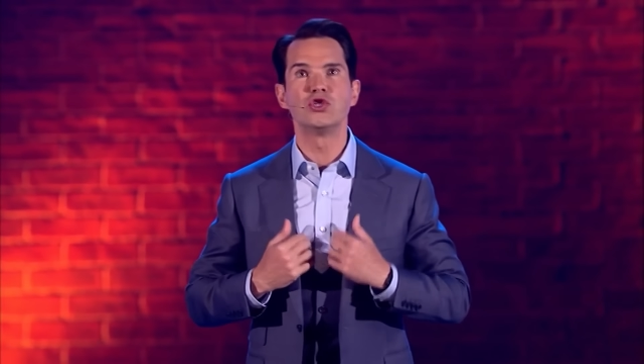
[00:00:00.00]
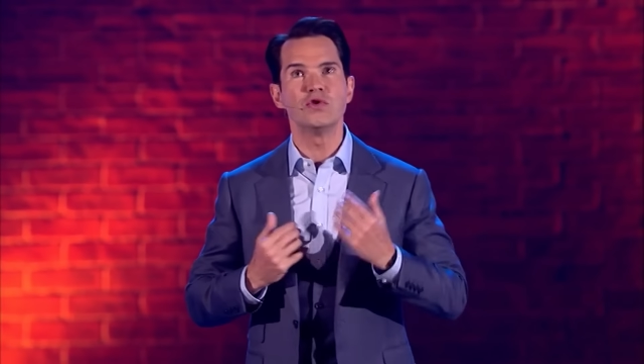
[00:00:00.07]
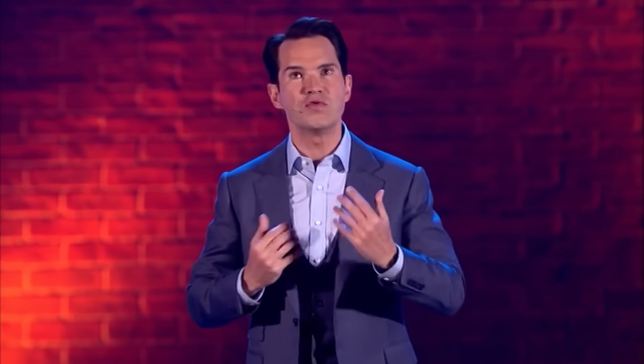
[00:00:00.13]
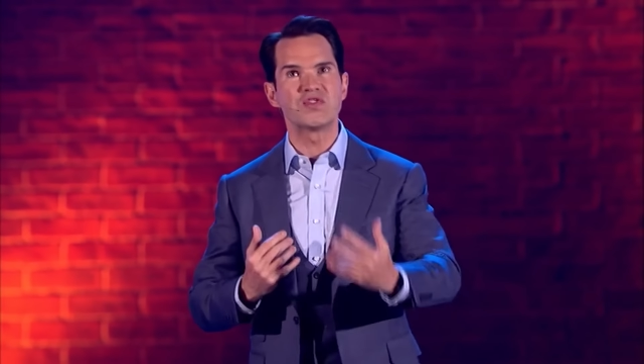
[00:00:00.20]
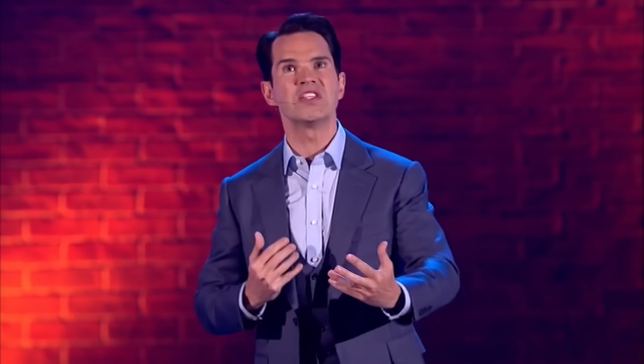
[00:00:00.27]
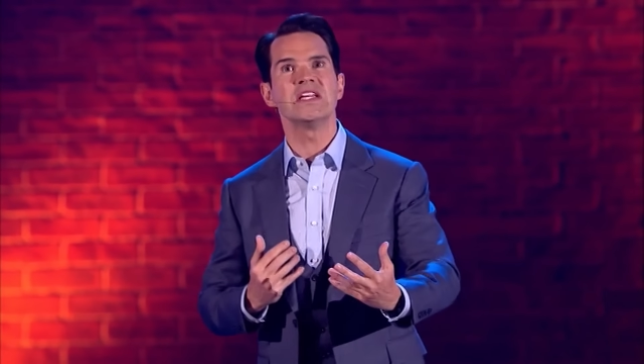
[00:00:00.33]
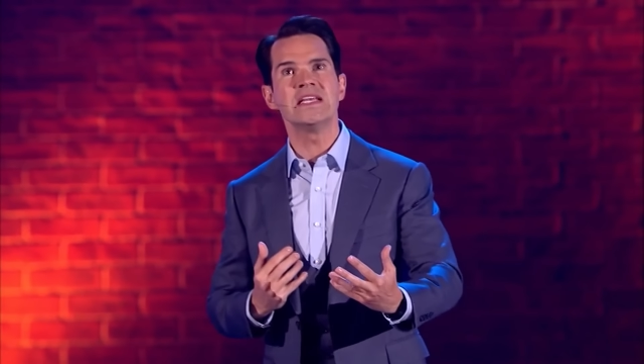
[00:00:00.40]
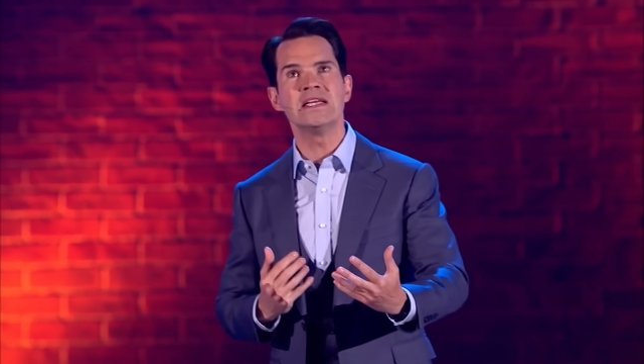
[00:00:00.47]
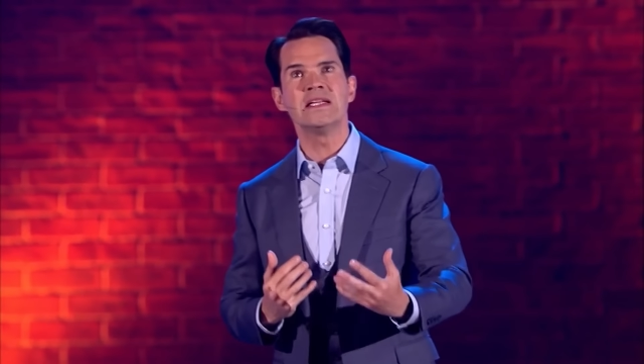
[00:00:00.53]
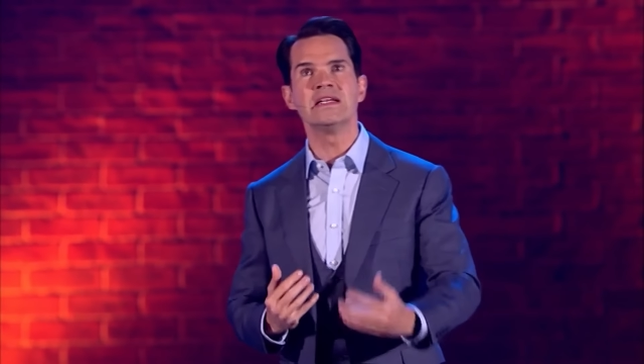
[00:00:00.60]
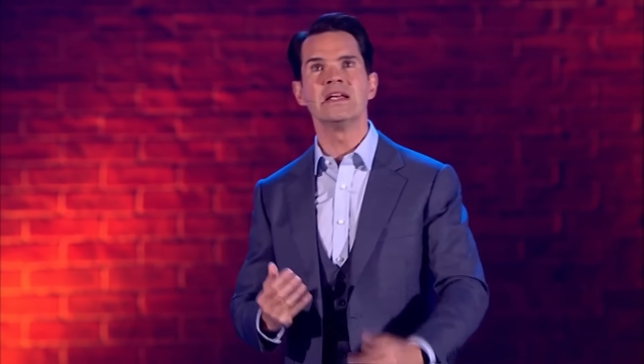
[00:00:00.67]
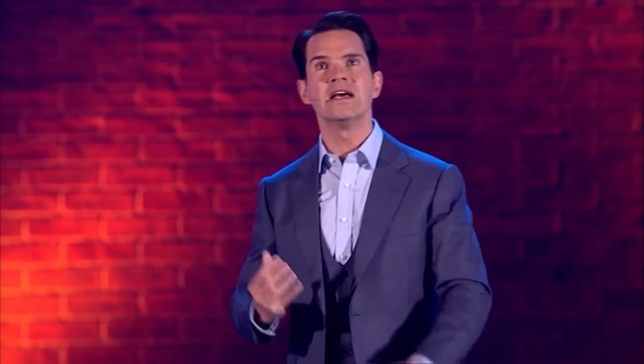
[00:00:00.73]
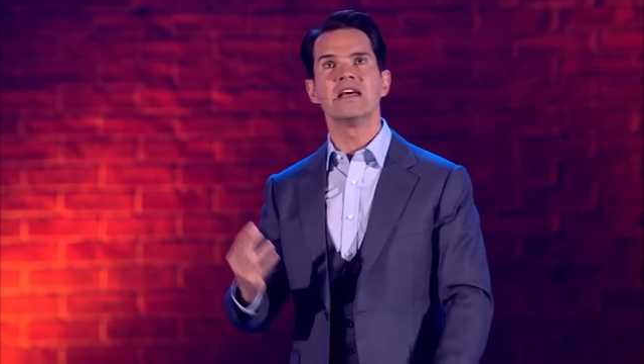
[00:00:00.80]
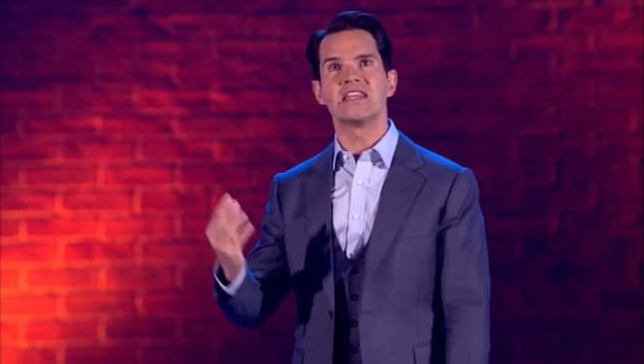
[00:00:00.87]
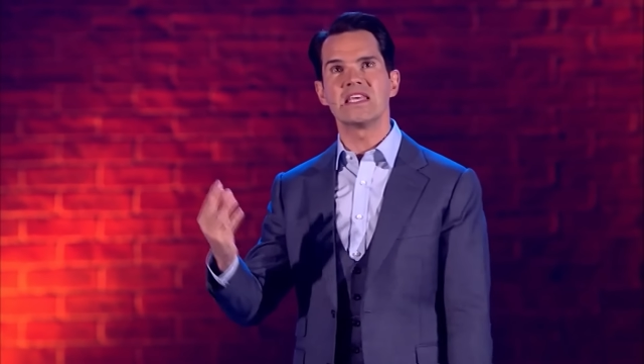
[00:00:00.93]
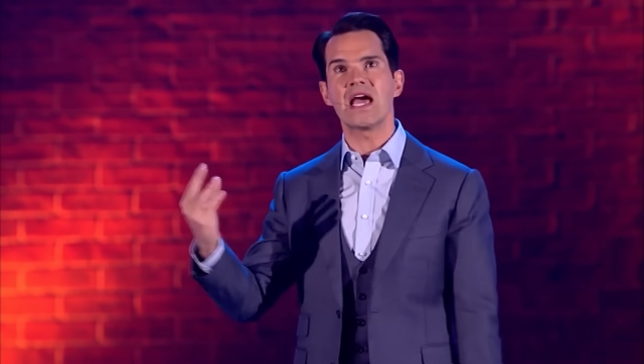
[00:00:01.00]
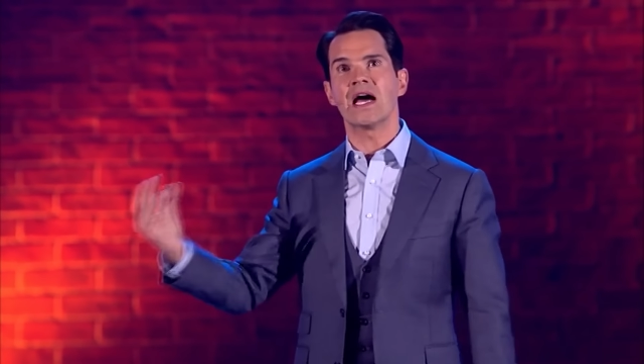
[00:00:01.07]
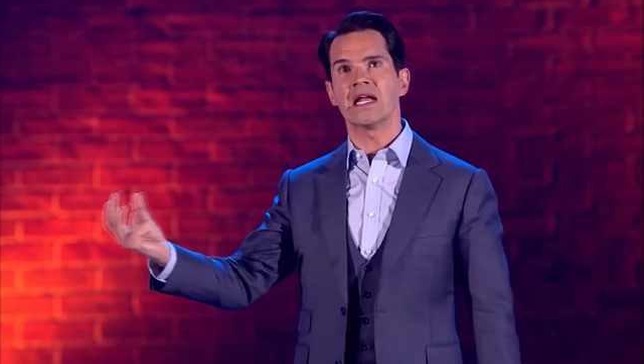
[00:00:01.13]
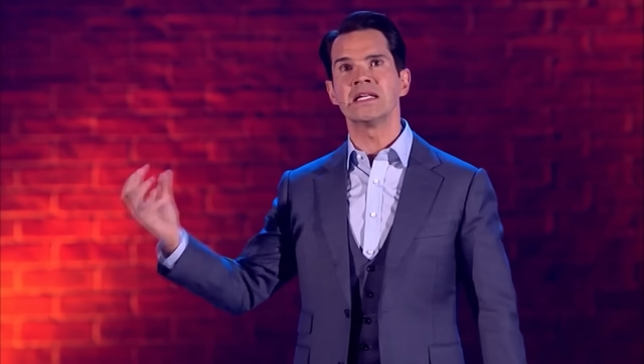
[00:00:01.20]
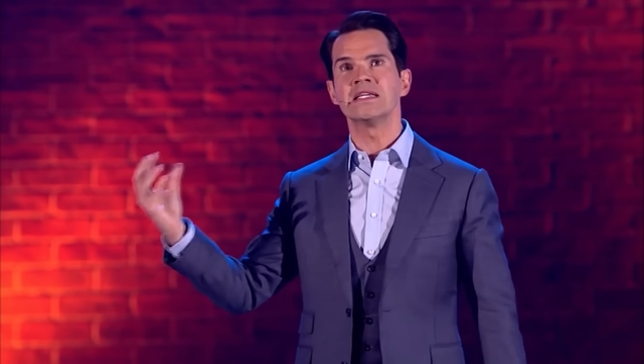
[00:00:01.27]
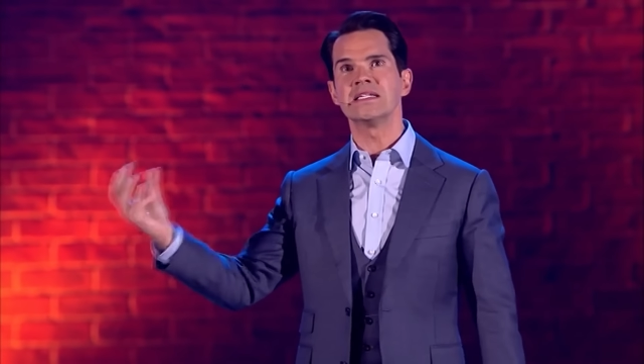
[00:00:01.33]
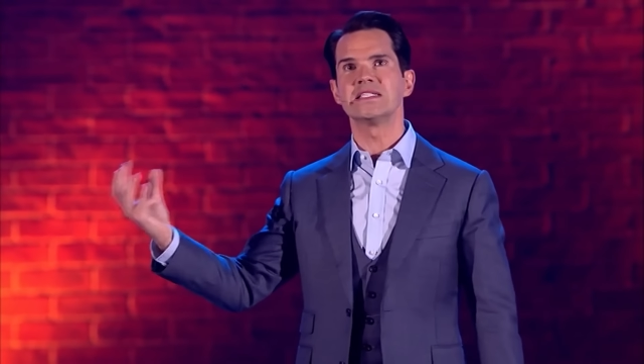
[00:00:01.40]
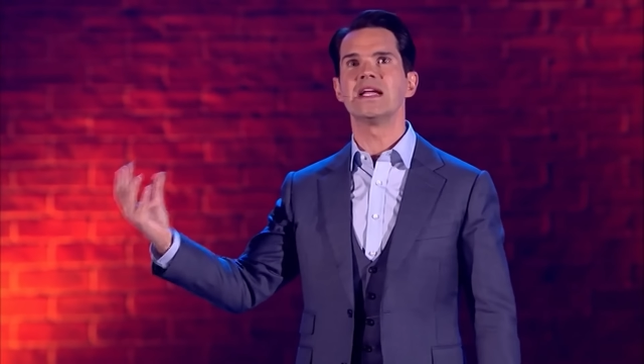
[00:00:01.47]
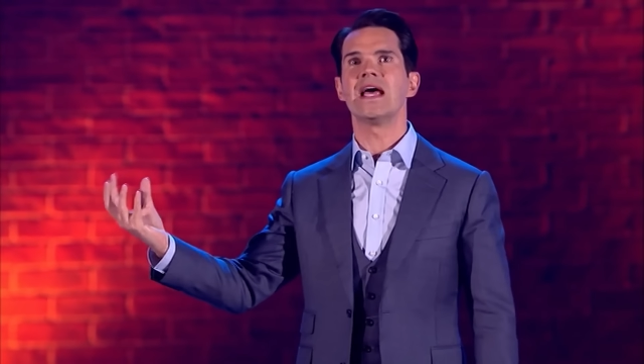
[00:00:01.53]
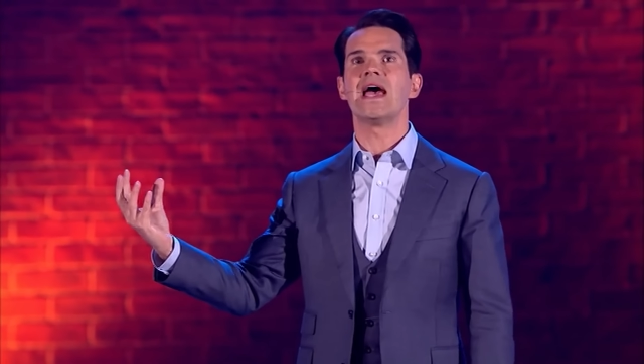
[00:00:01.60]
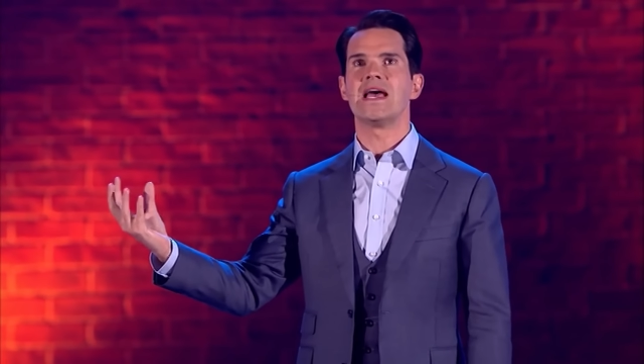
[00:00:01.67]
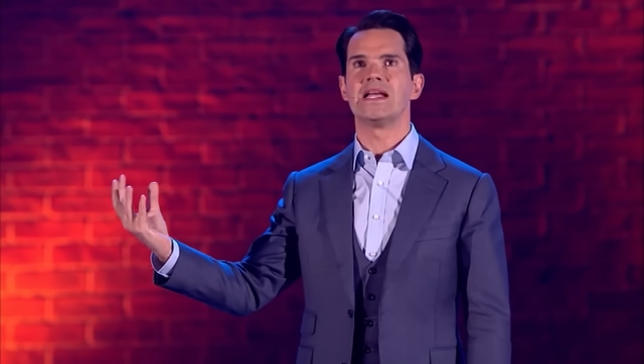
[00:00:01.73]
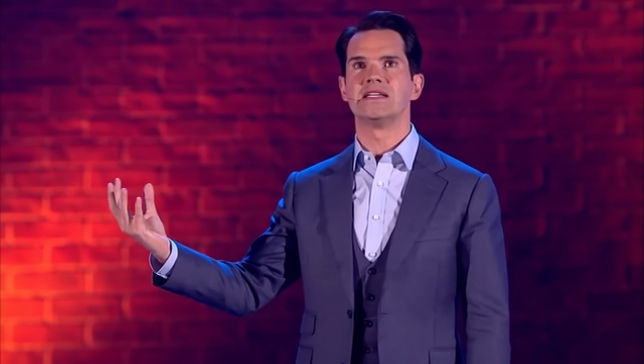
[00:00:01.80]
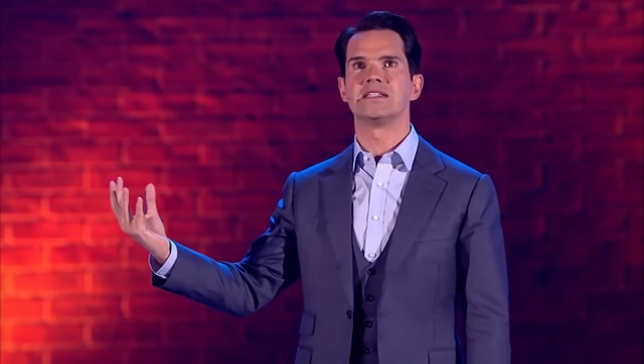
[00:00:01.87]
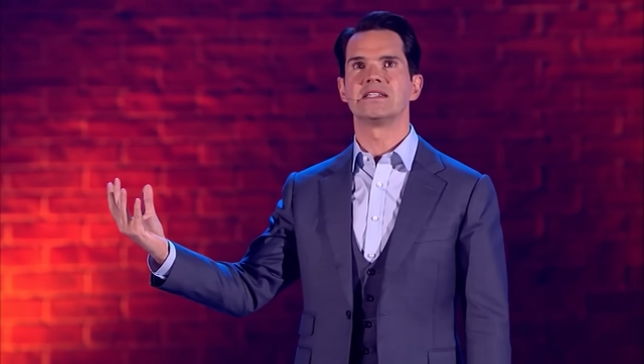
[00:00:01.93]
You've seen The
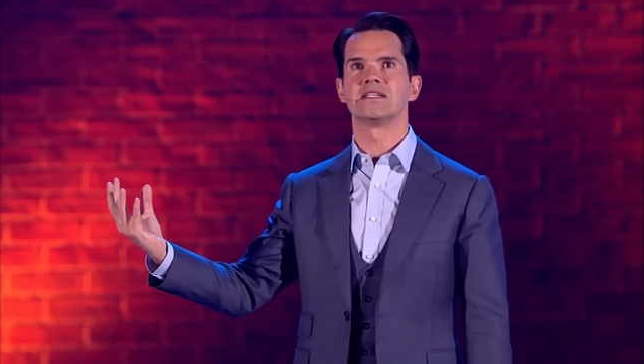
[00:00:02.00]
Undead.